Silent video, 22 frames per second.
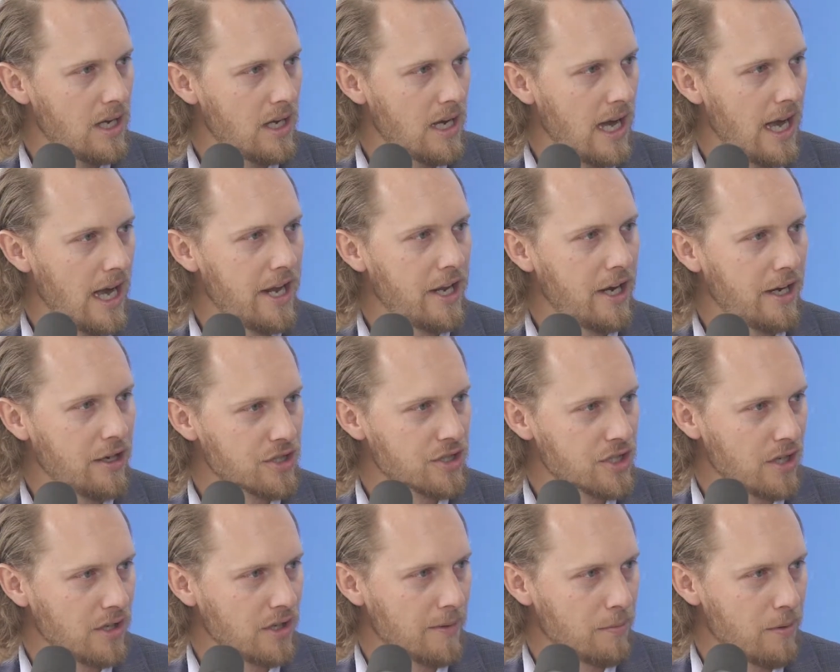how you got your
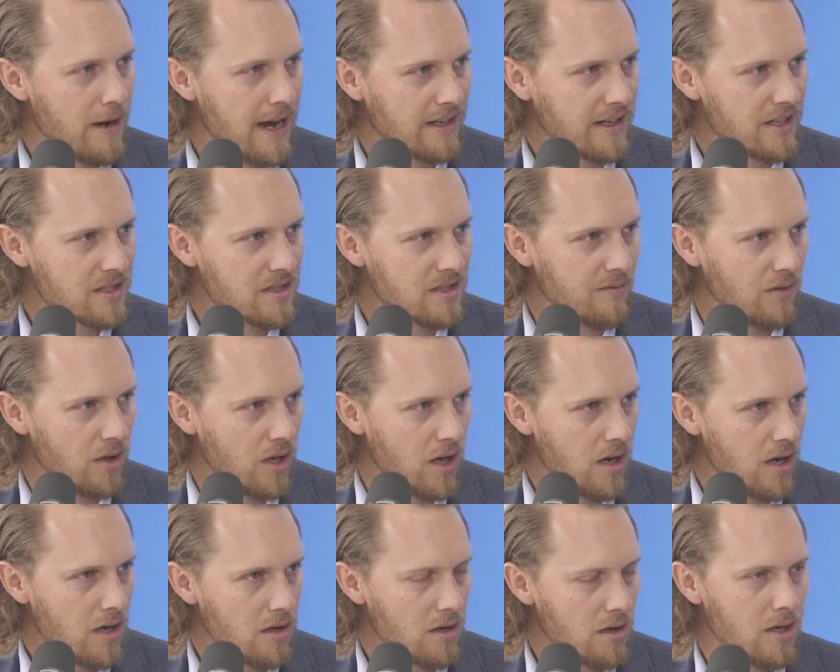start in the practice of
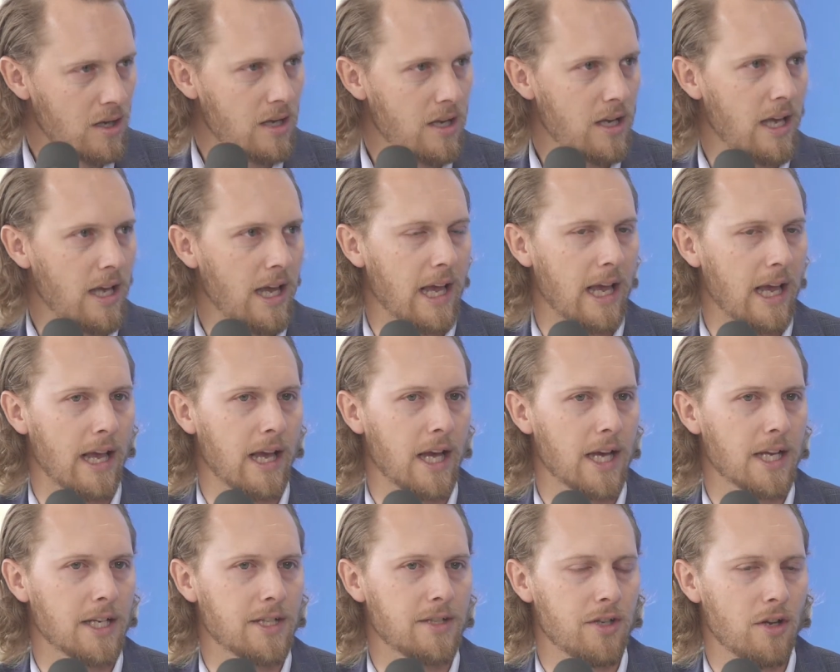law.
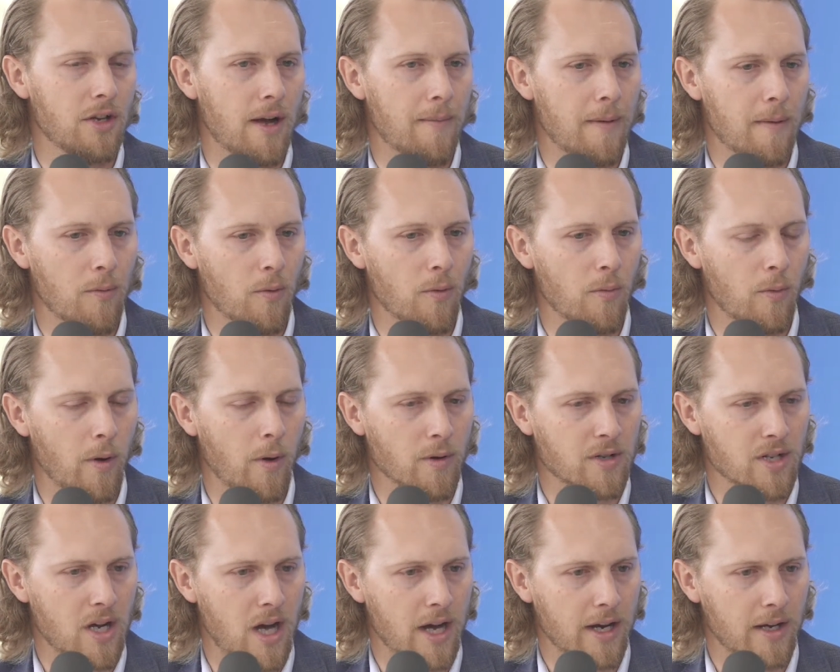And, I remember we were
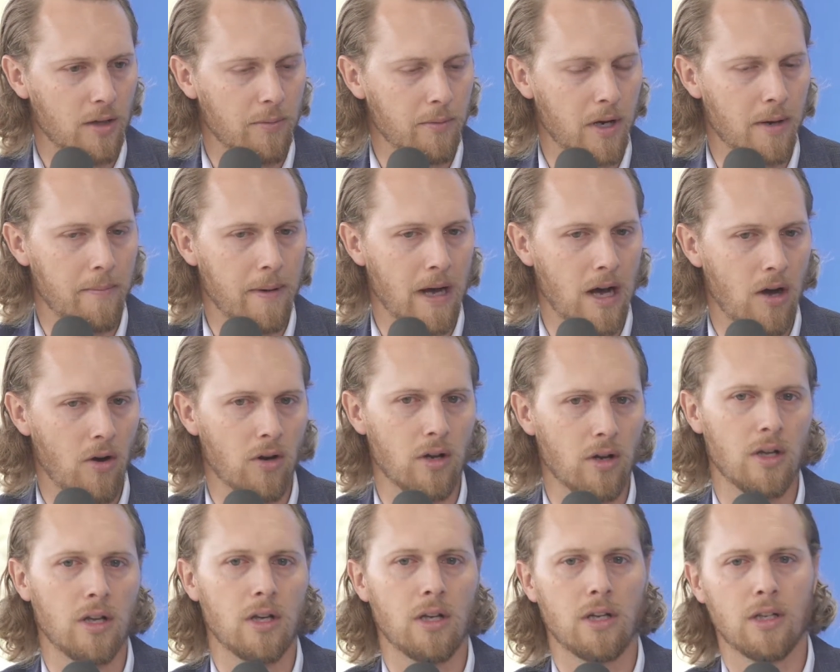talking a little bit about,
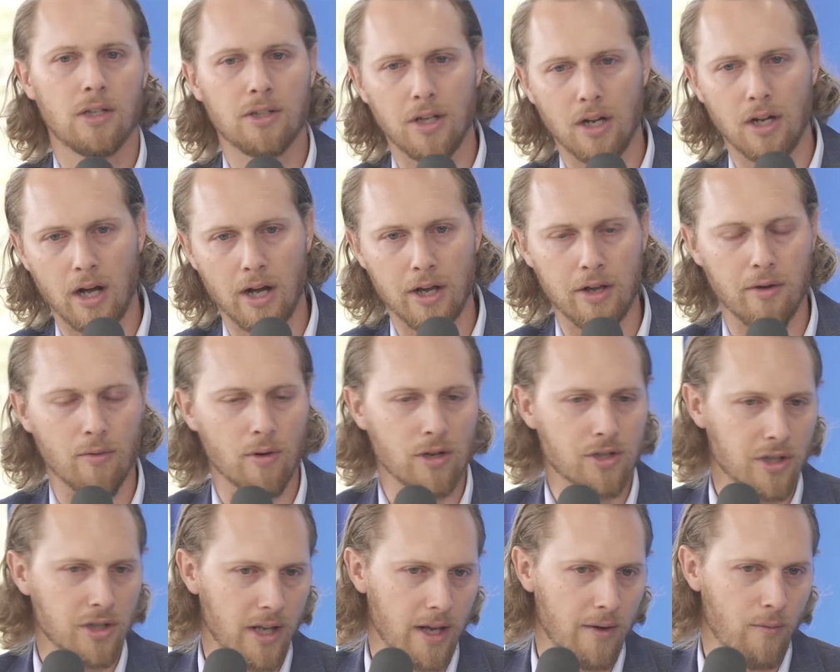how you
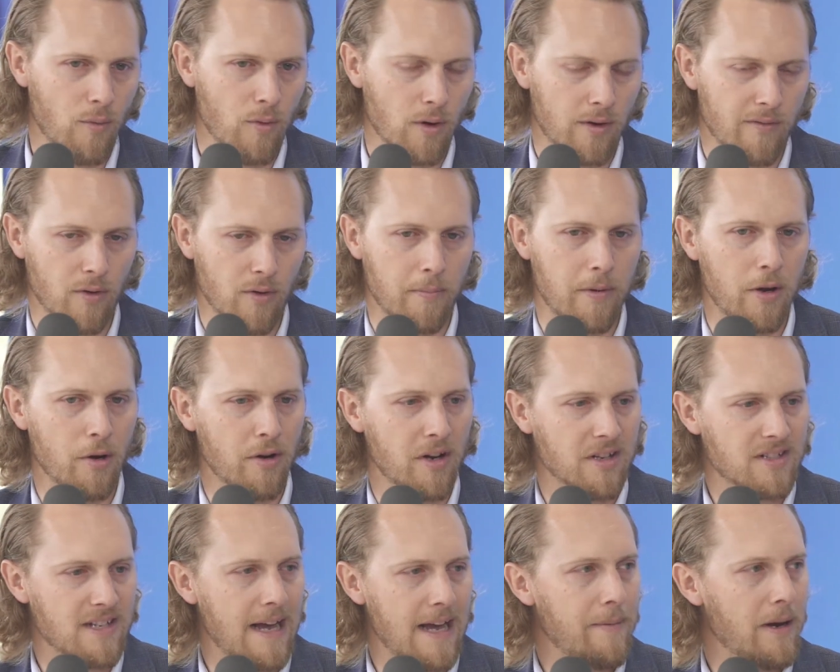originally had worked for a period of
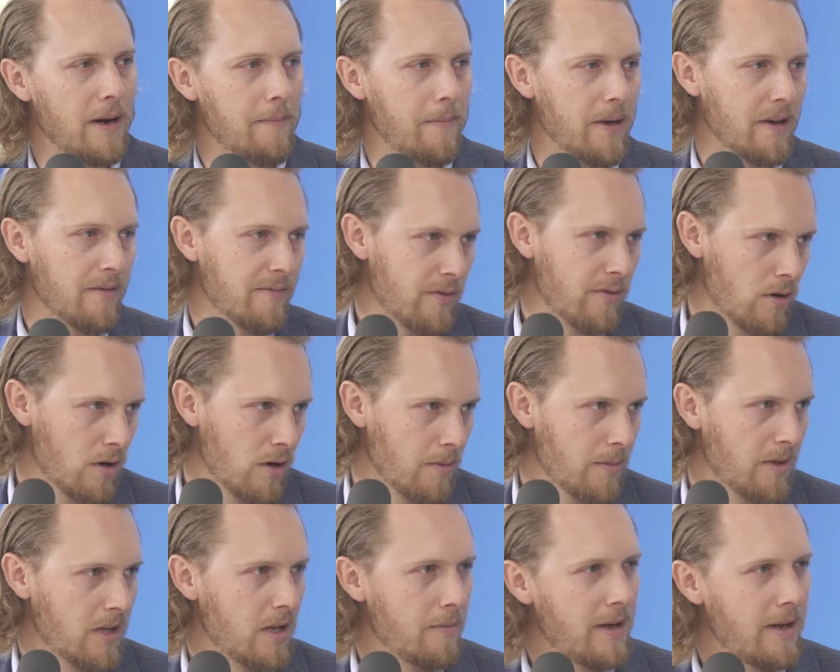time at a big firm
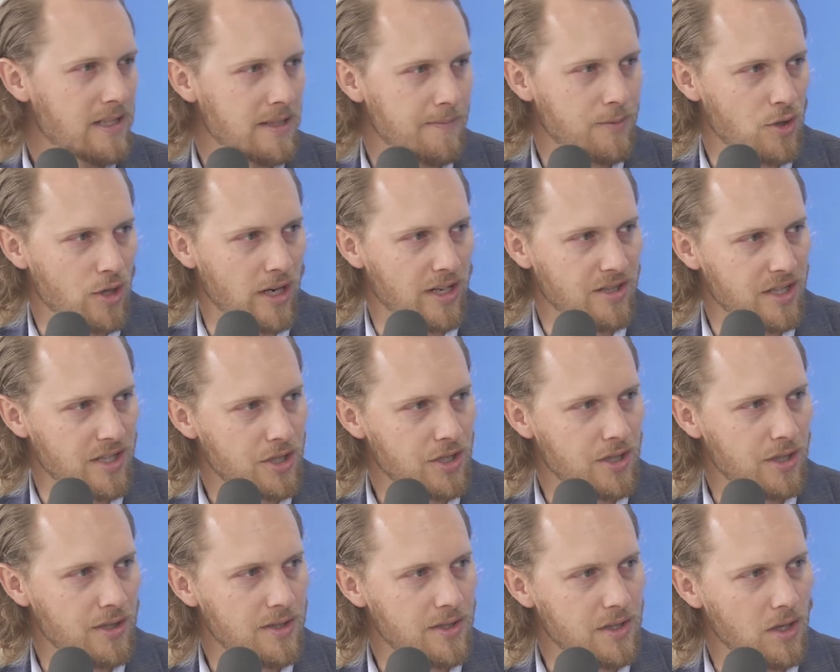and then made some
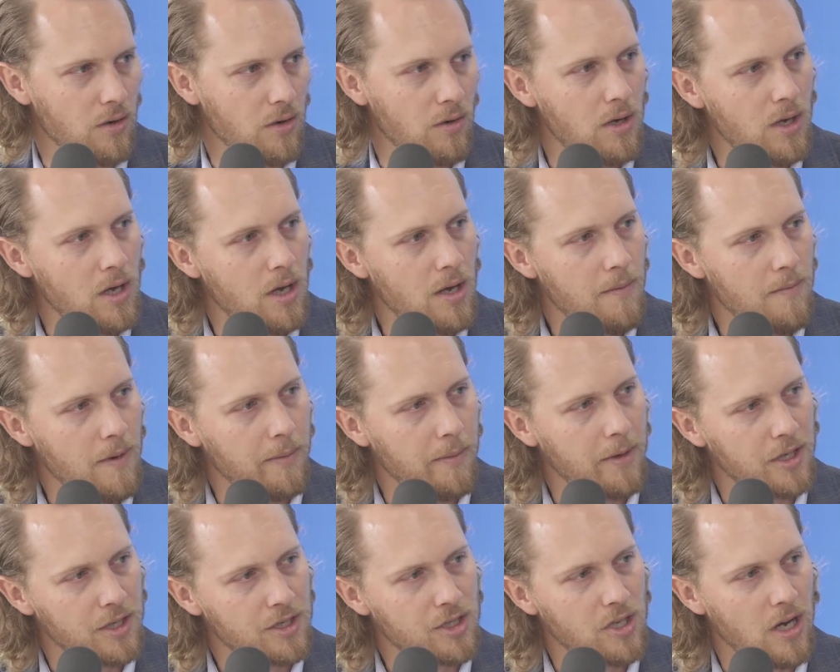transition. So maybe you
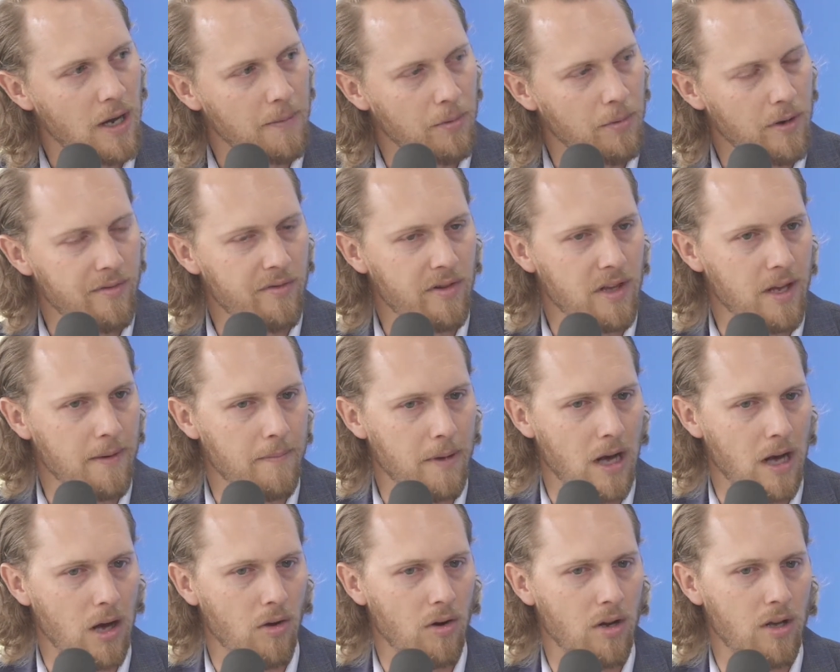can just talk briefly
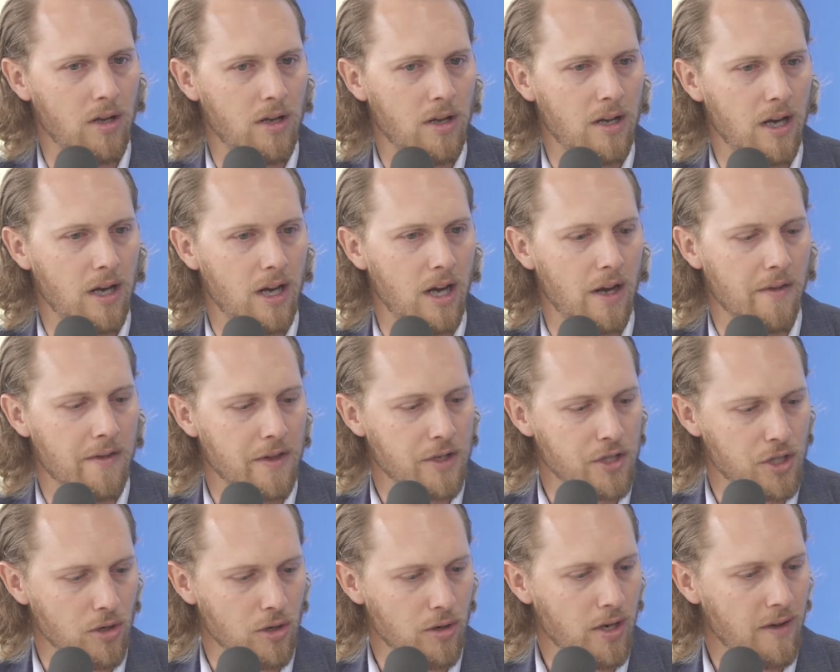about the
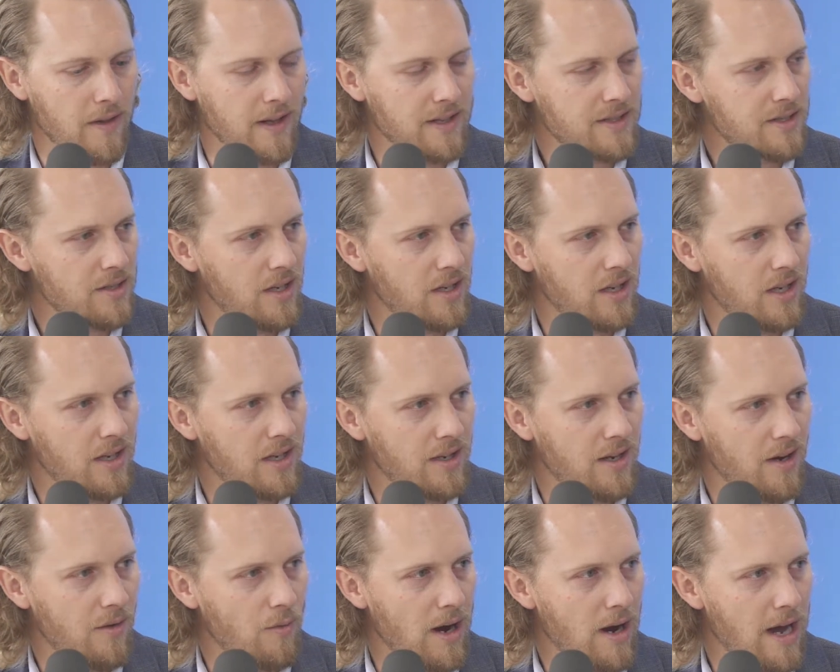journey that's
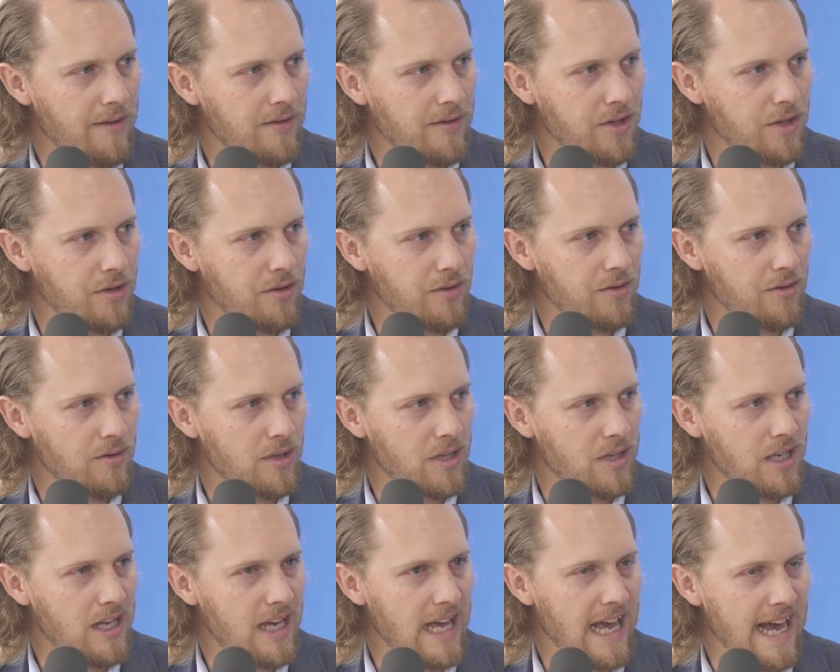arrived you
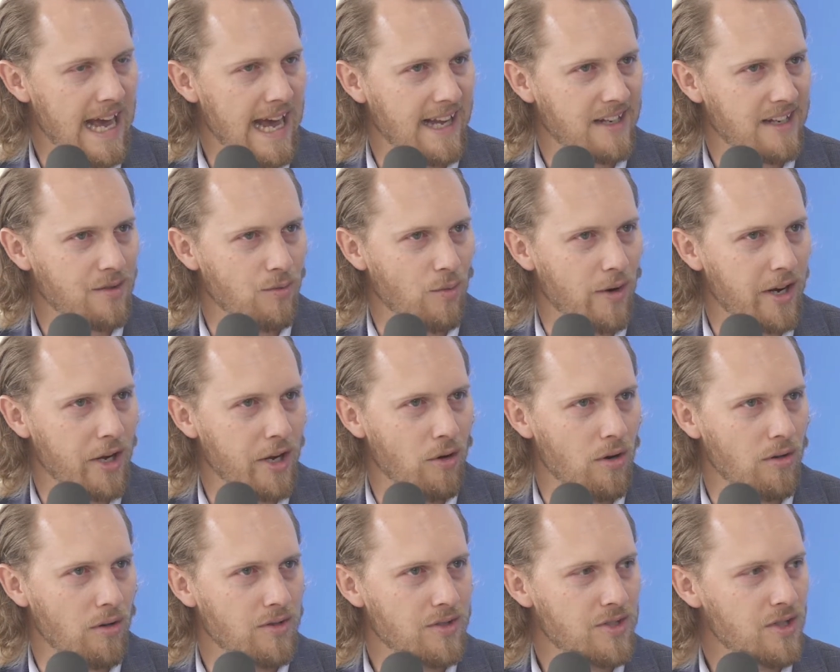at running your
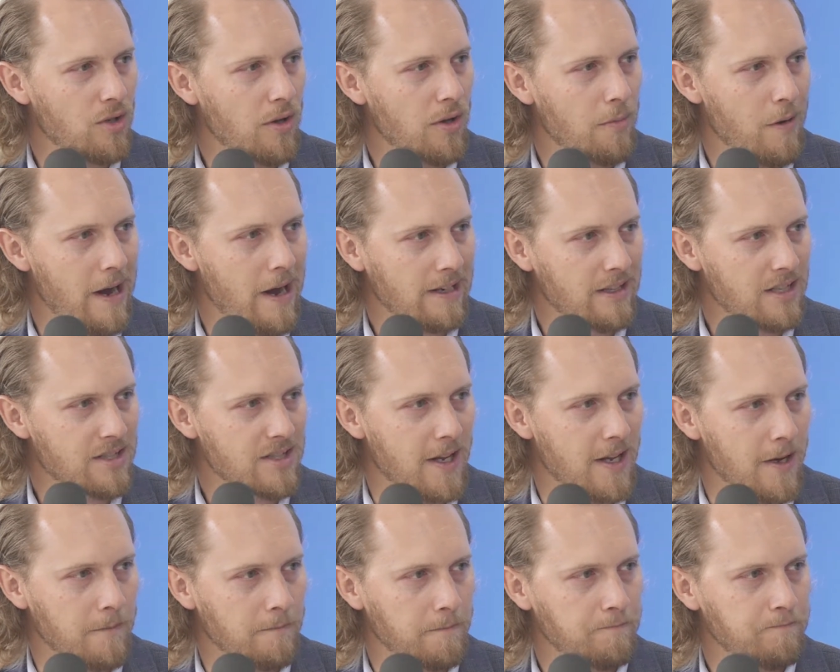own solo practice now.